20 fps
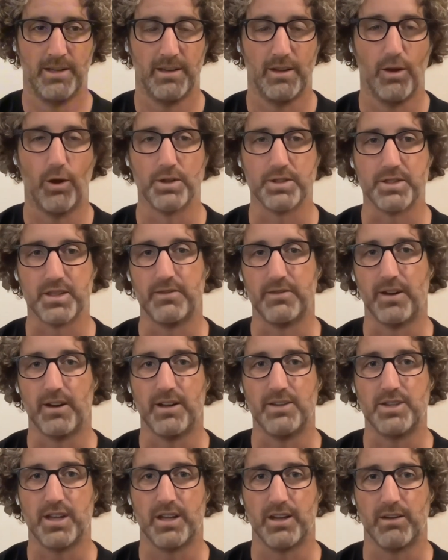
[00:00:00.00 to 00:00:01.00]
also
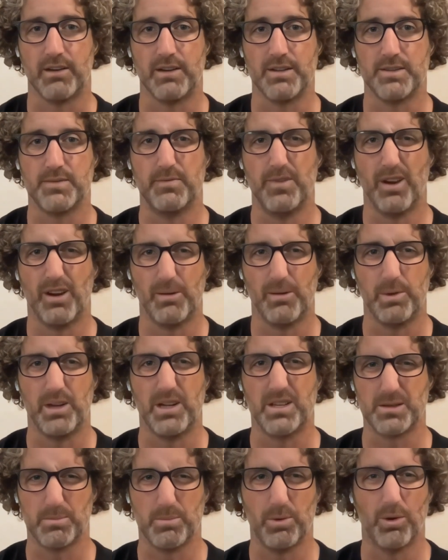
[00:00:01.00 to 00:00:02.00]
very generous, very
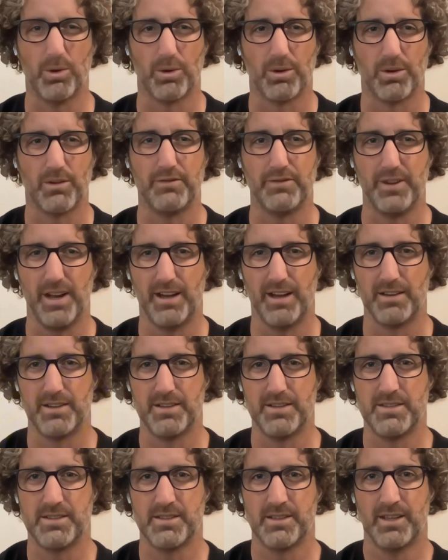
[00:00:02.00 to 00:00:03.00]
big supporter of
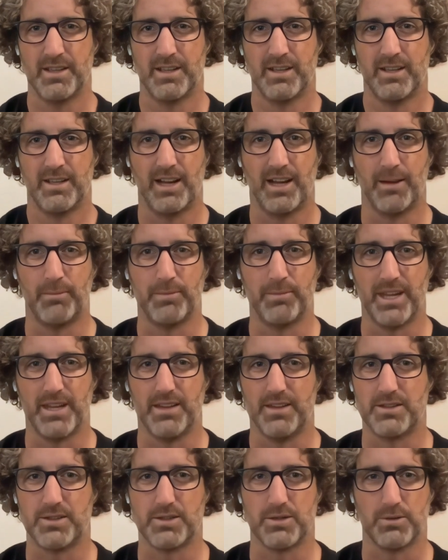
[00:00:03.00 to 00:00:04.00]
founders. They're
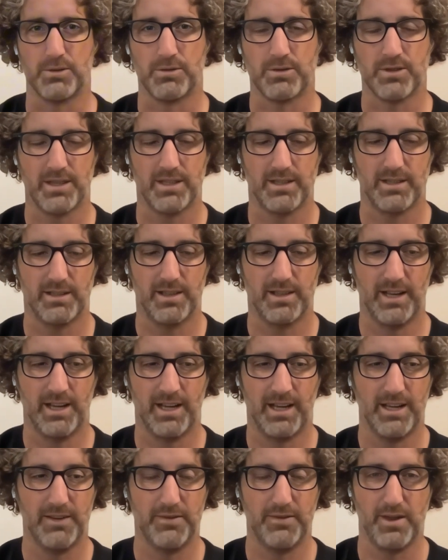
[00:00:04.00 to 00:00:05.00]
the two that
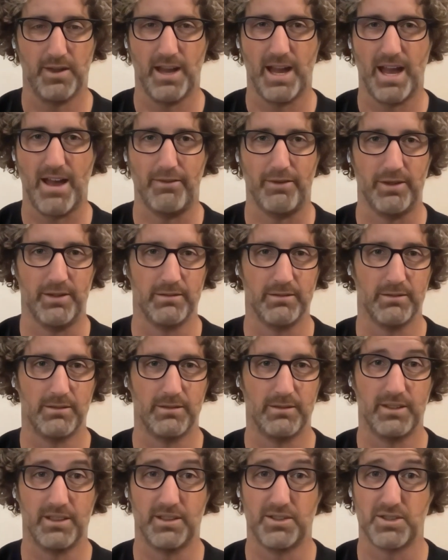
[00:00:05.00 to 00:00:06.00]
if you haven't,
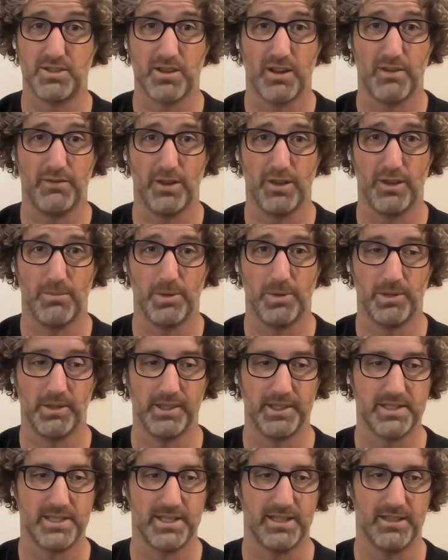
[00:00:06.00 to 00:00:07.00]
just go follow them on
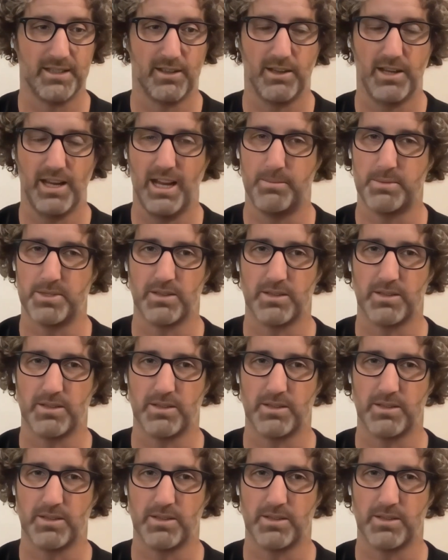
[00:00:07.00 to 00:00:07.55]
LinkedIn. They've got heaps of